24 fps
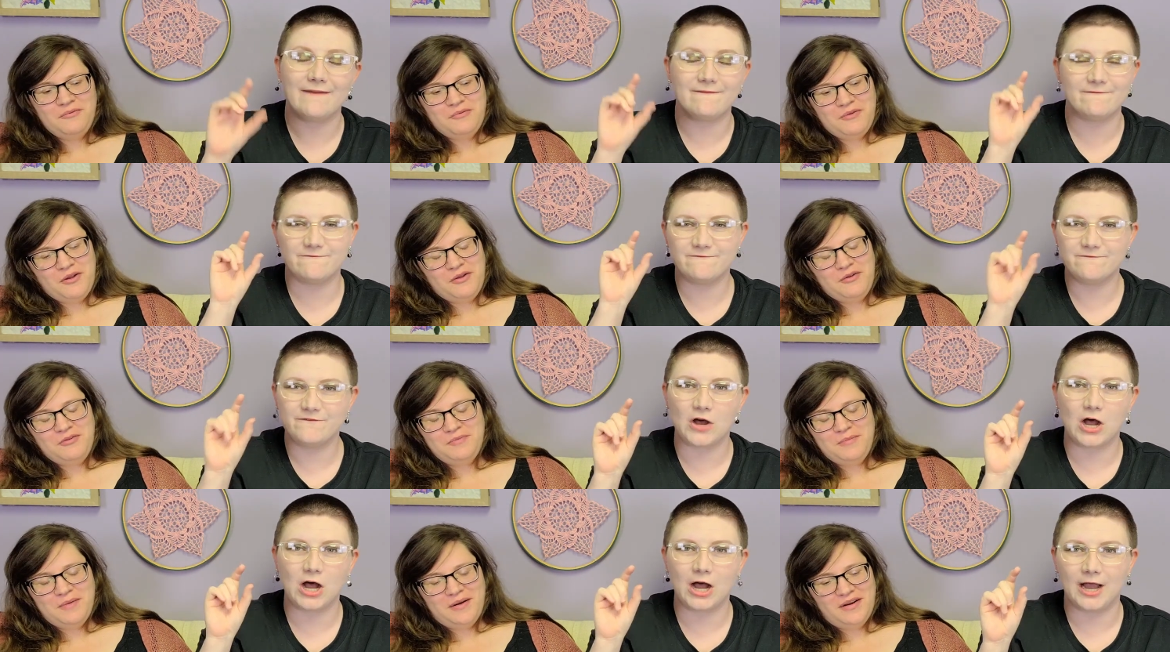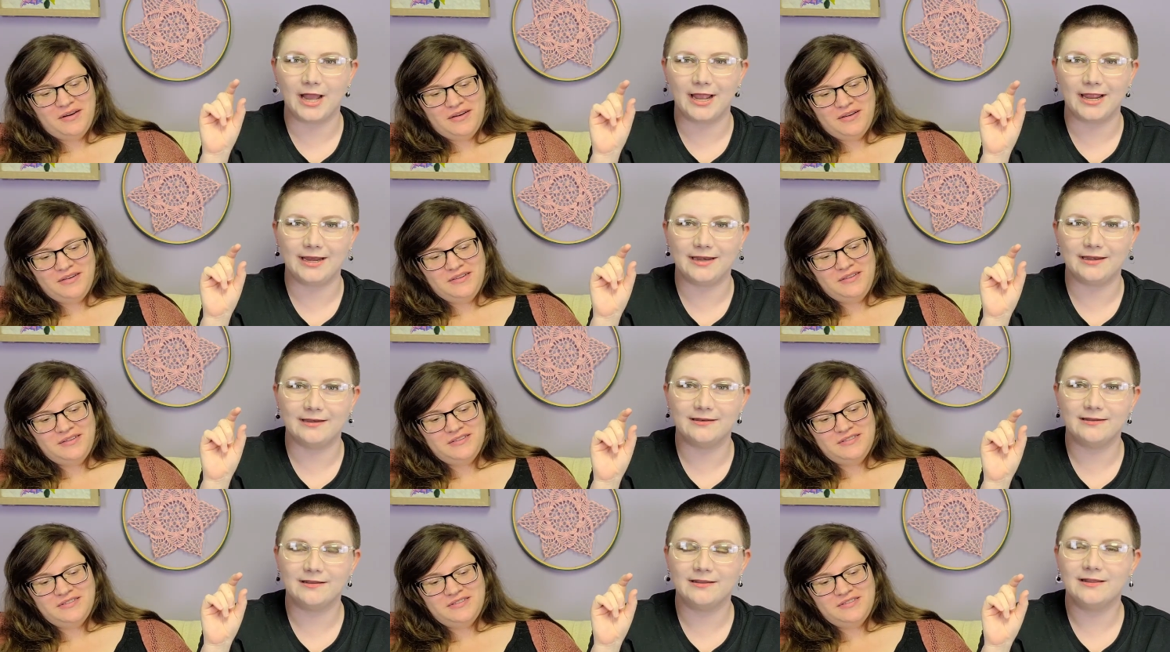Speaker 1: and road find.
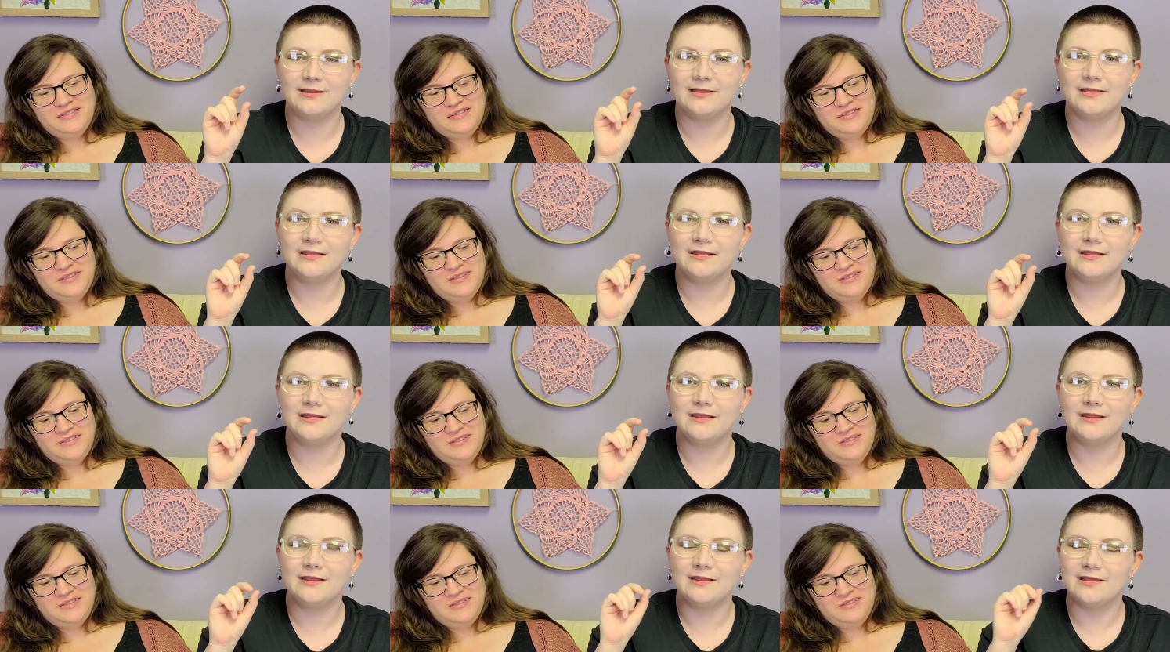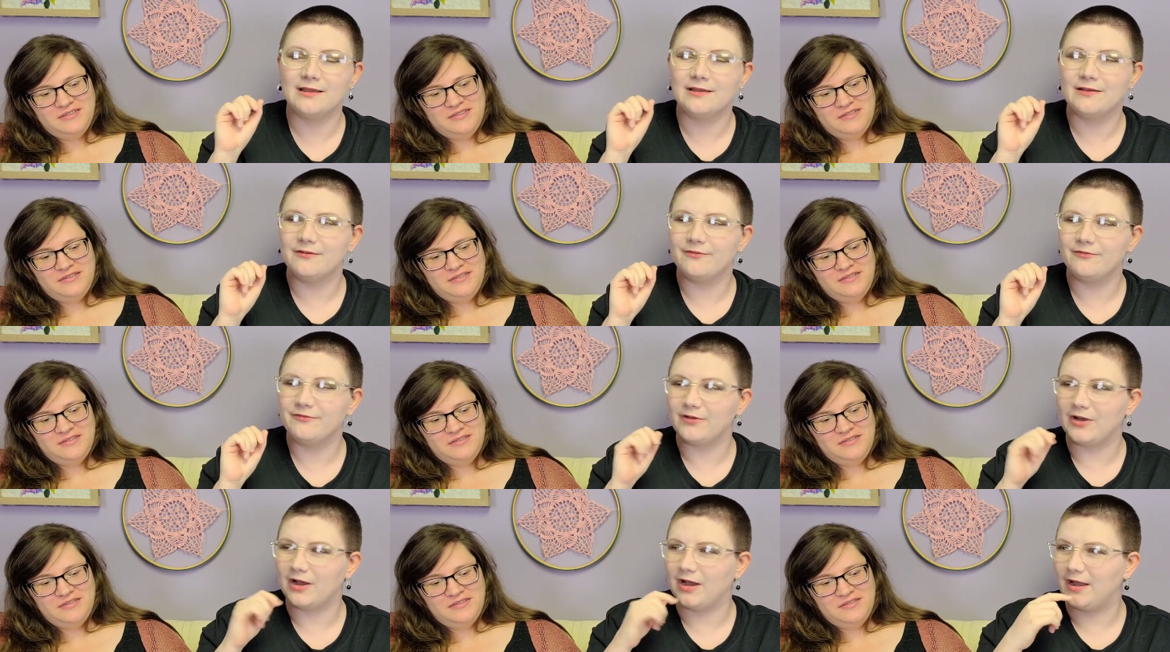marks.
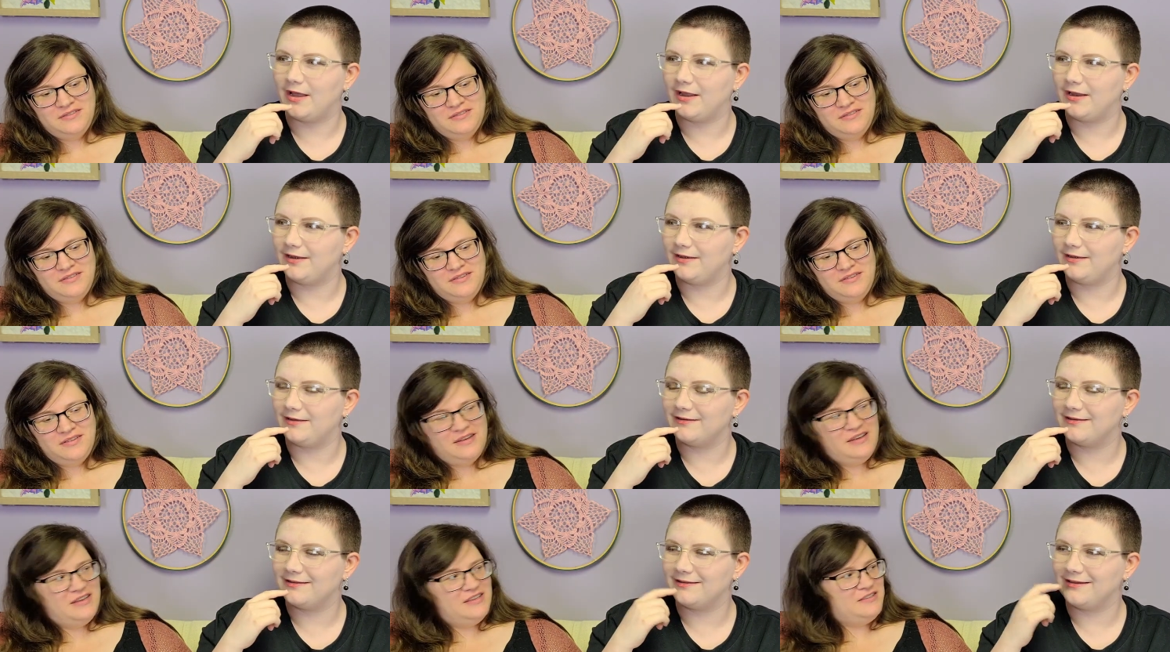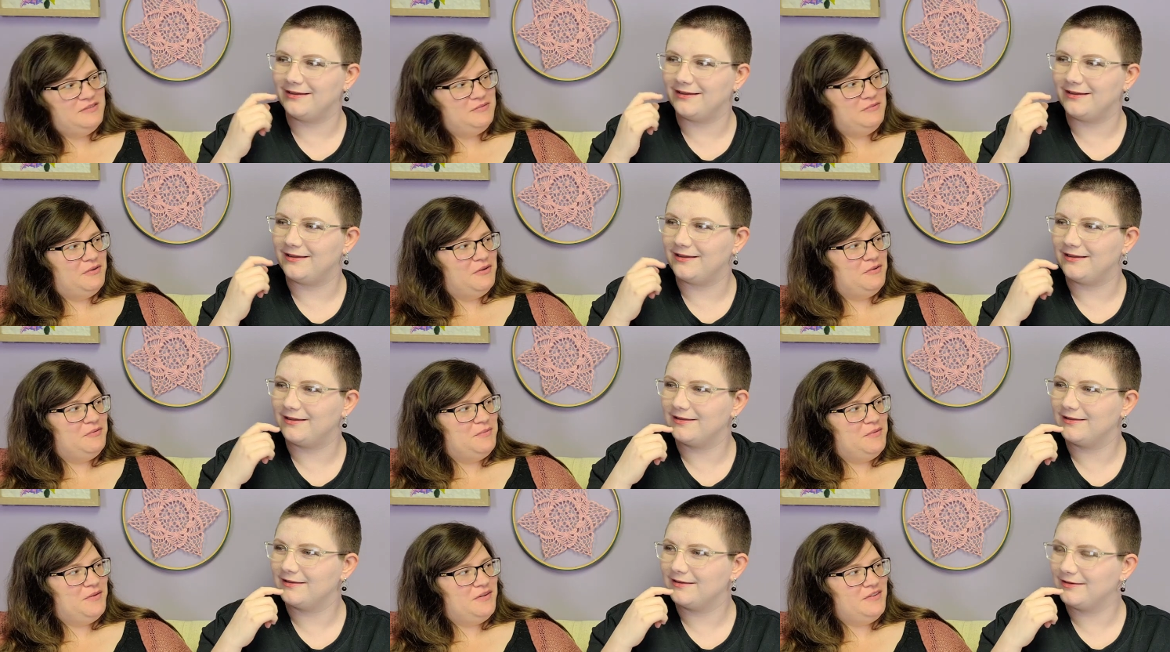Find. Is it uh, road
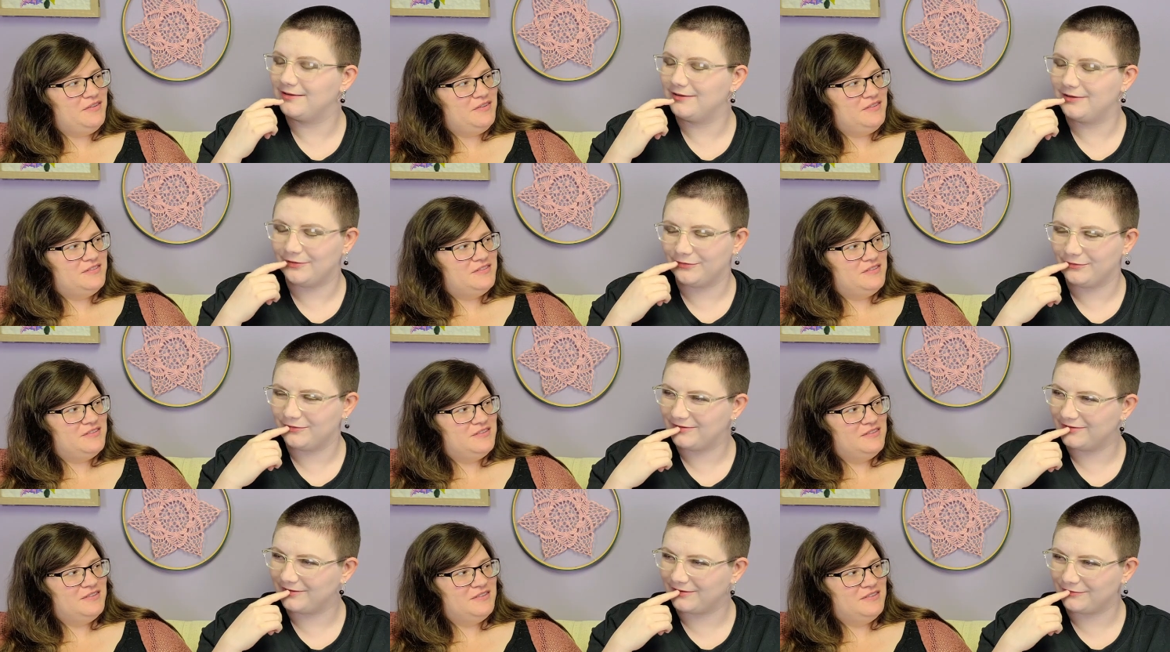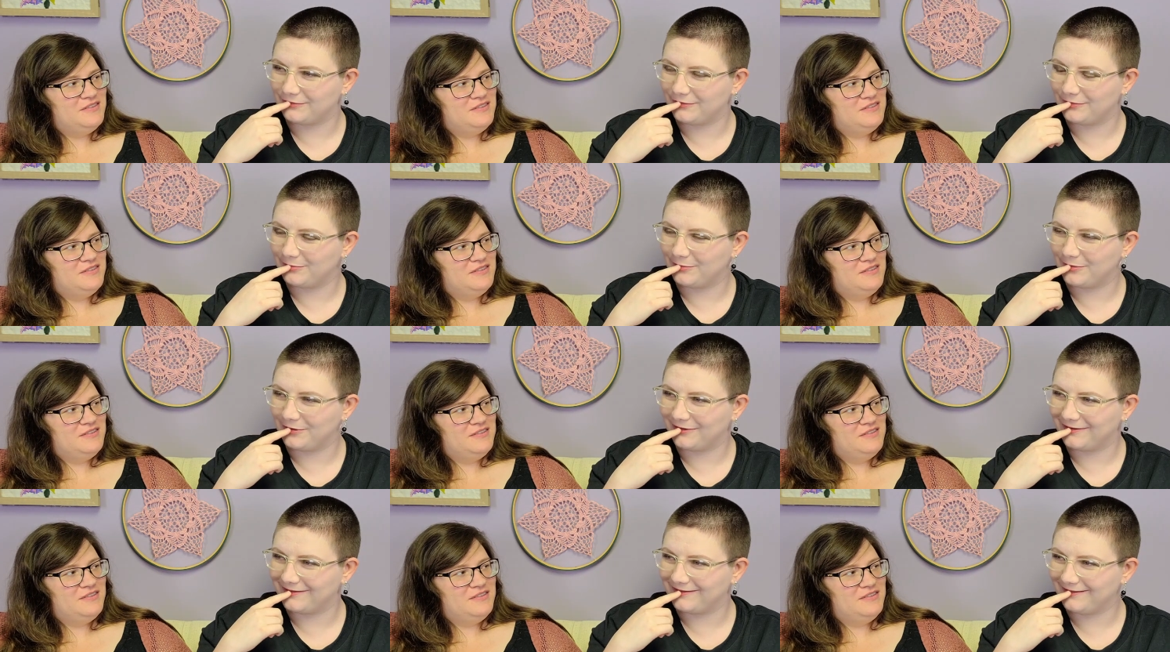marks? No, it's not road
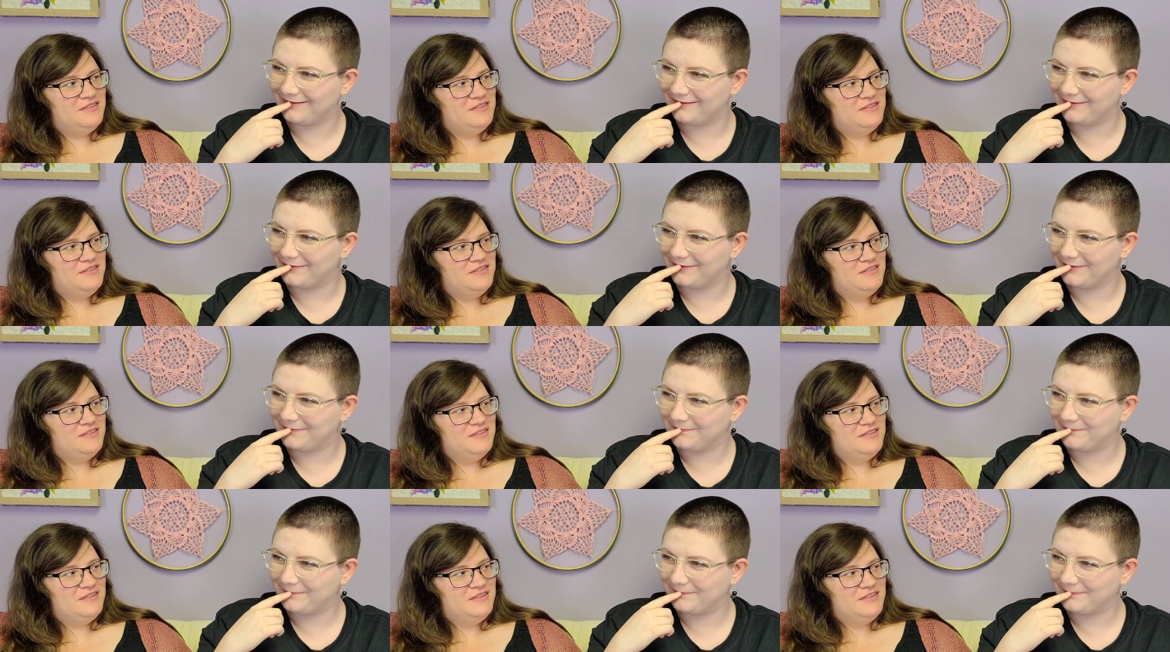marks either.